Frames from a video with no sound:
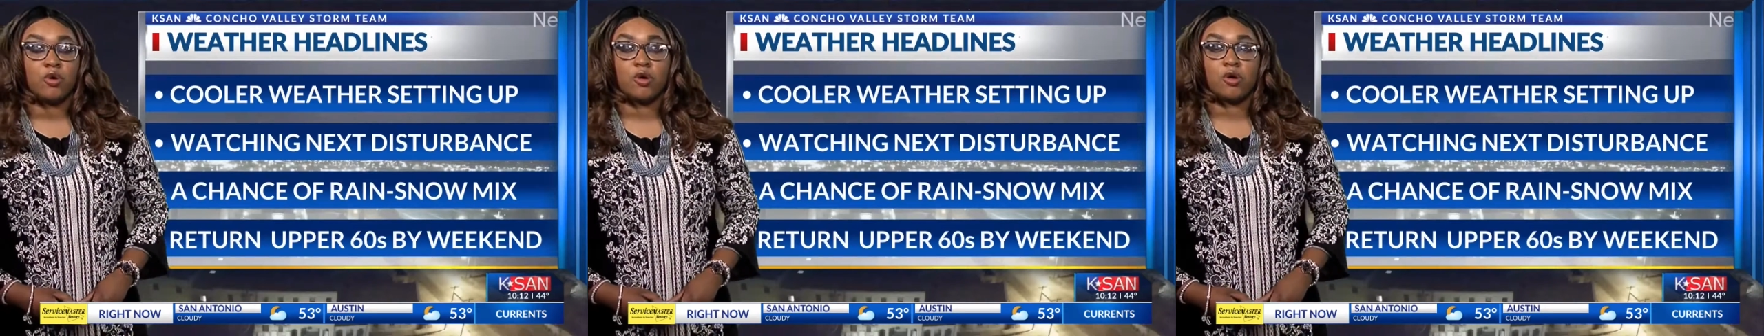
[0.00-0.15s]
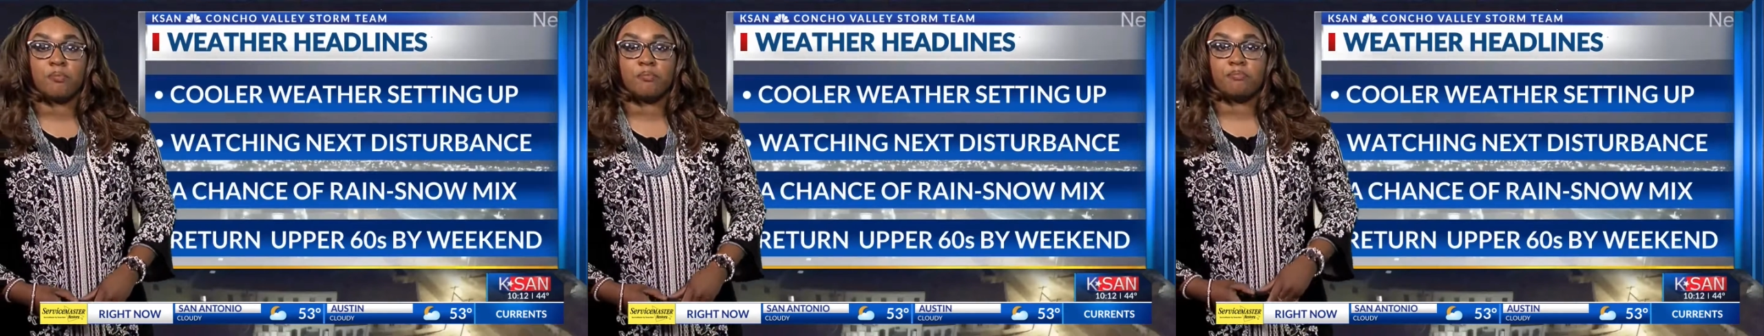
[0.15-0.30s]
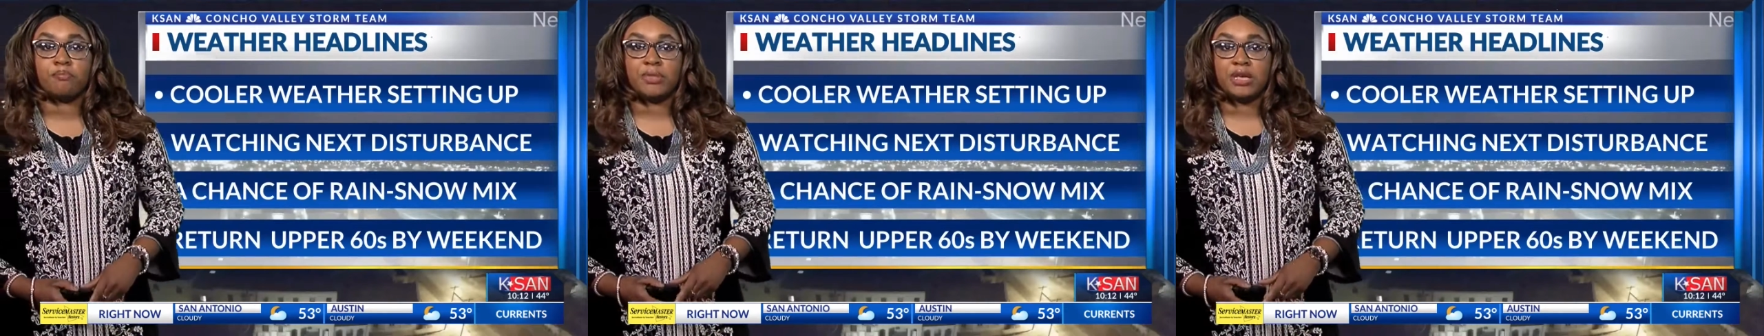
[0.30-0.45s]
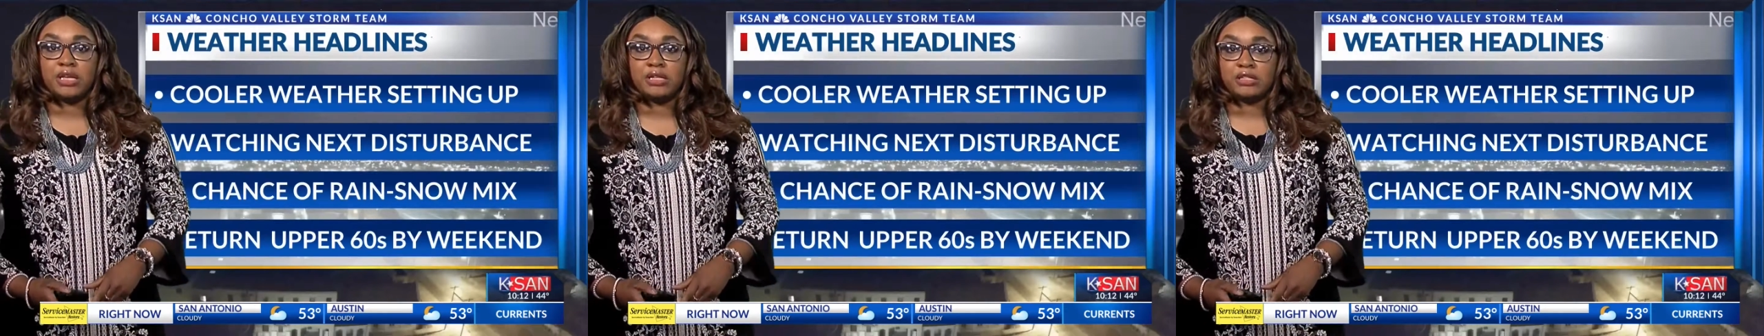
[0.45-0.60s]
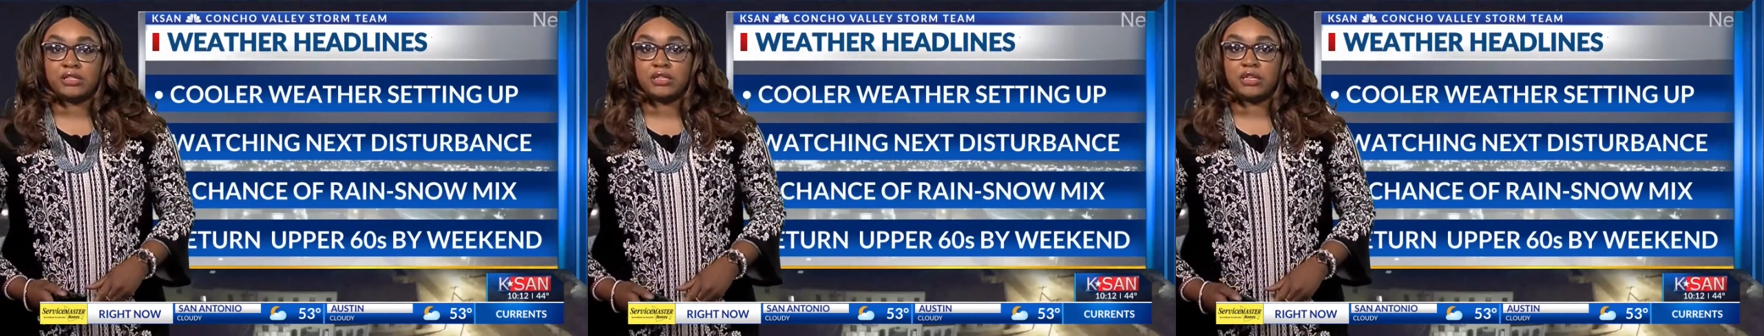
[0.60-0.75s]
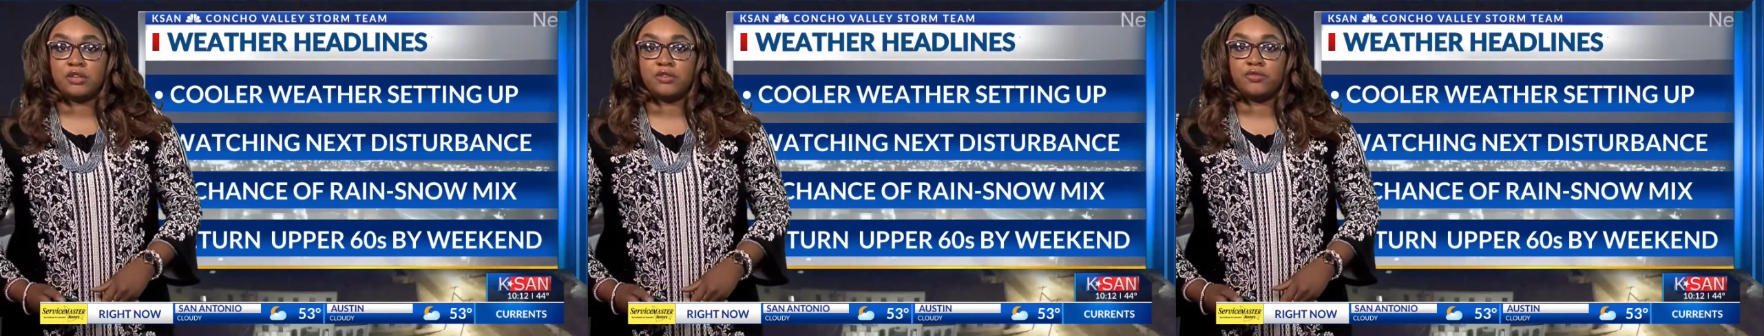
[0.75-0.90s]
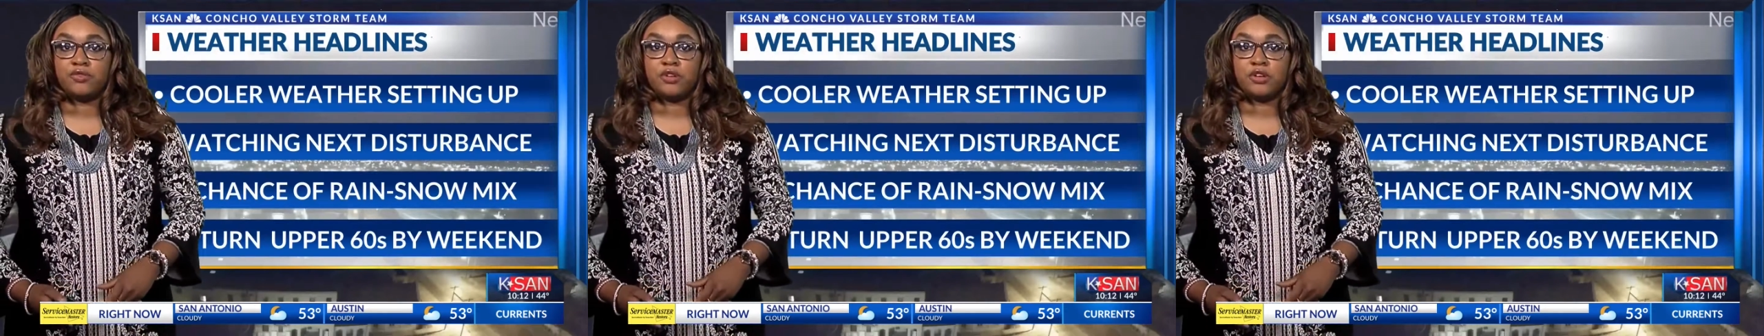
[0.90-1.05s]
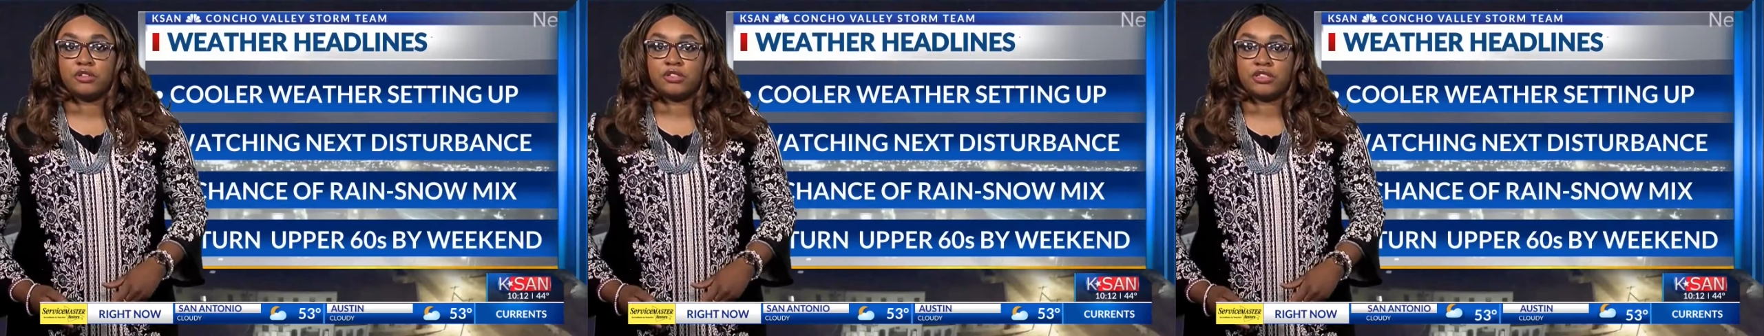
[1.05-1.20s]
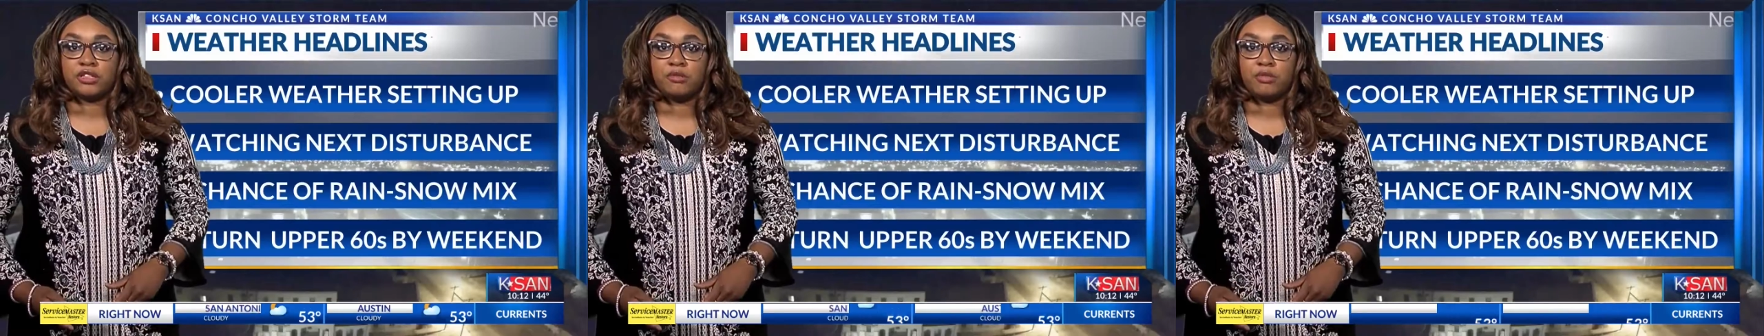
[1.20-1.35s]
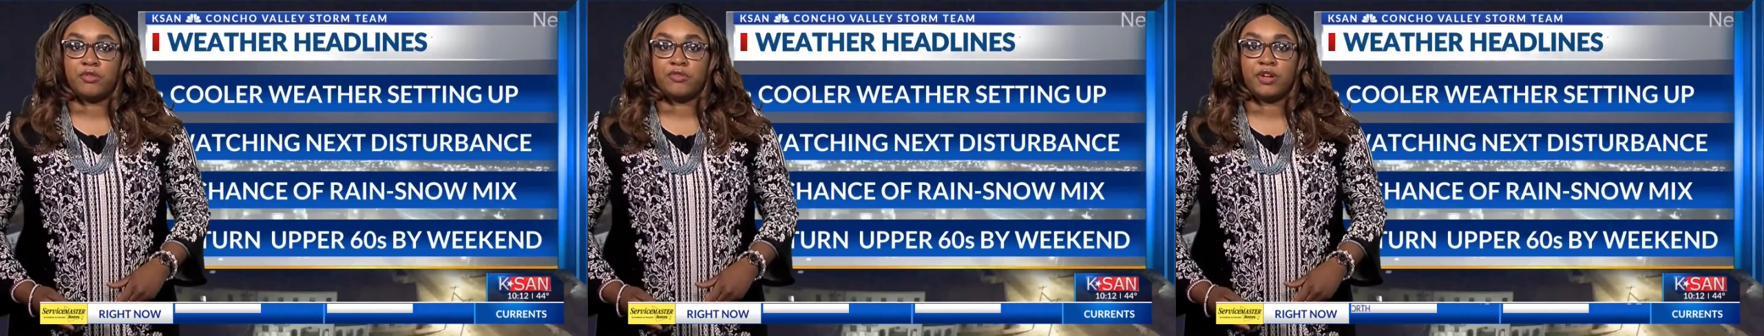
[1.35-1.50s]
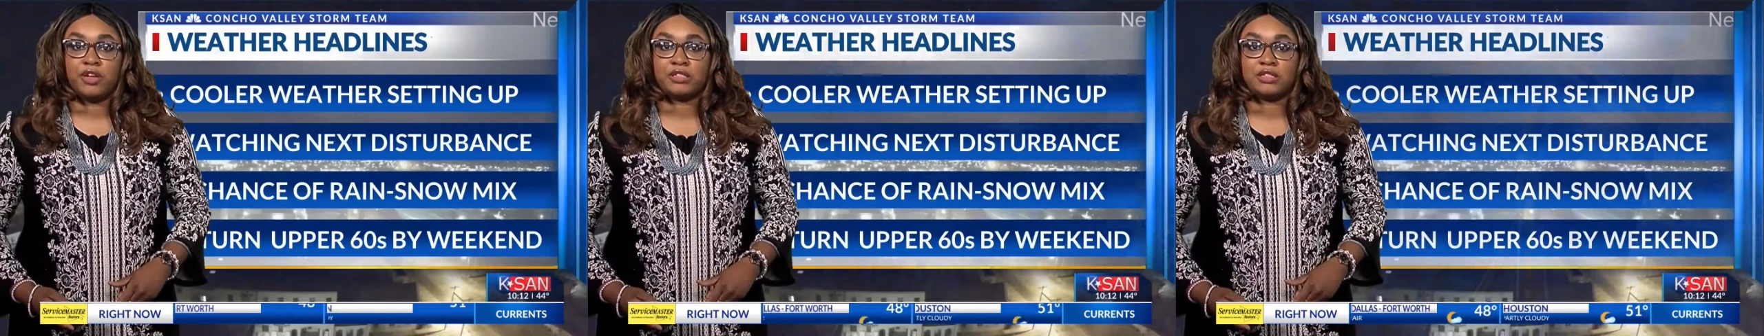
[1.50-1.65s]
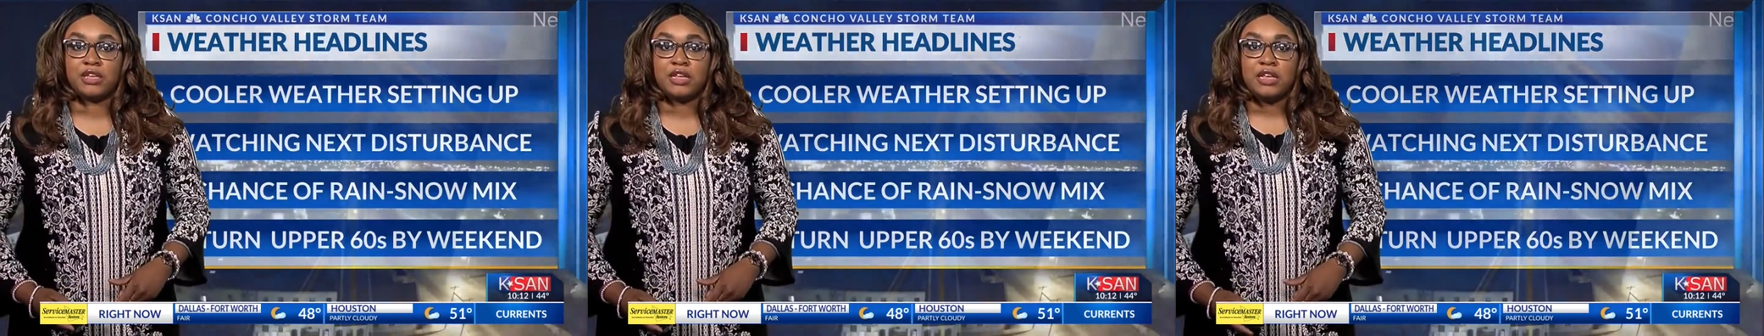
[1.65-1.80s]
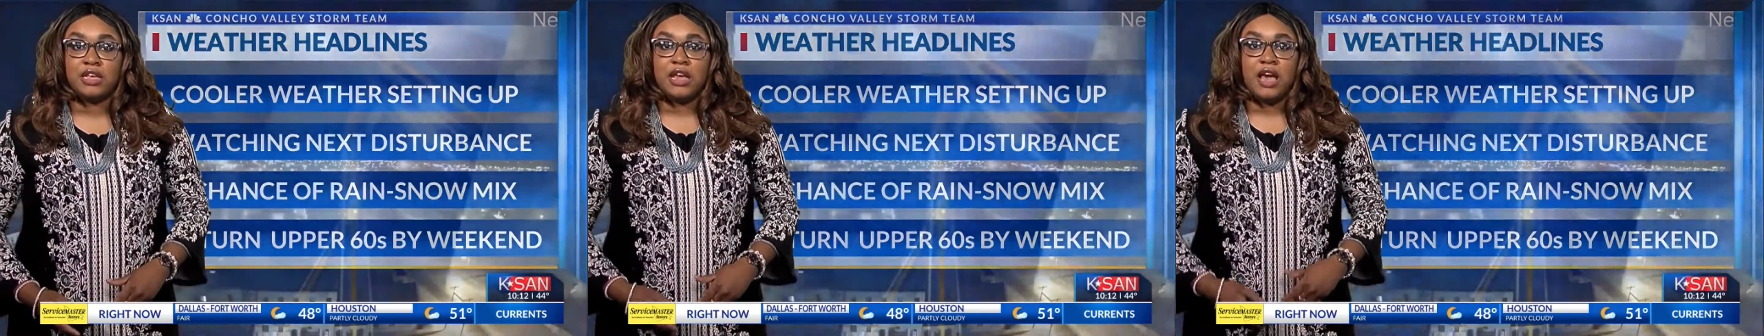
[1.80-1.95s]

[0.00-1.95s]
or mixing for some of us.